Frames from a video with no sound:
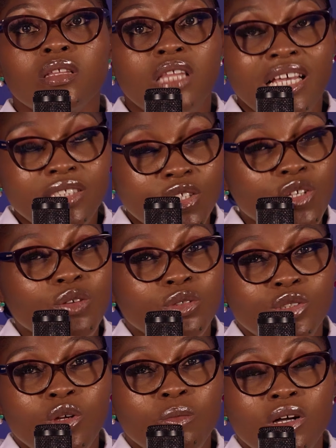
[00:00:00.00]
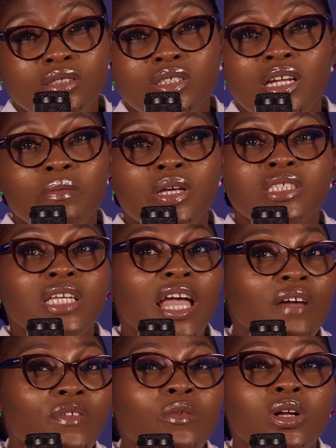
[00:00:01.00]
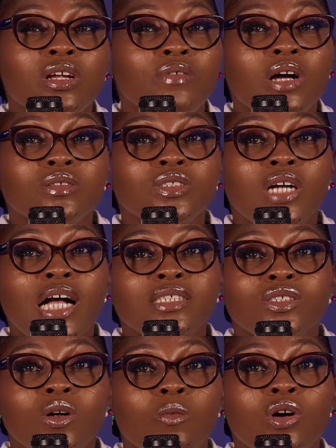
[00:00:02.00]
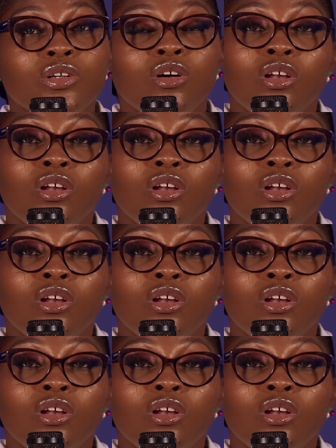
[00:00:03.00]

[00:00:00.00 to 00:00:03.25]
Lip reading: That's a huge number. So that means everyone around you has someone,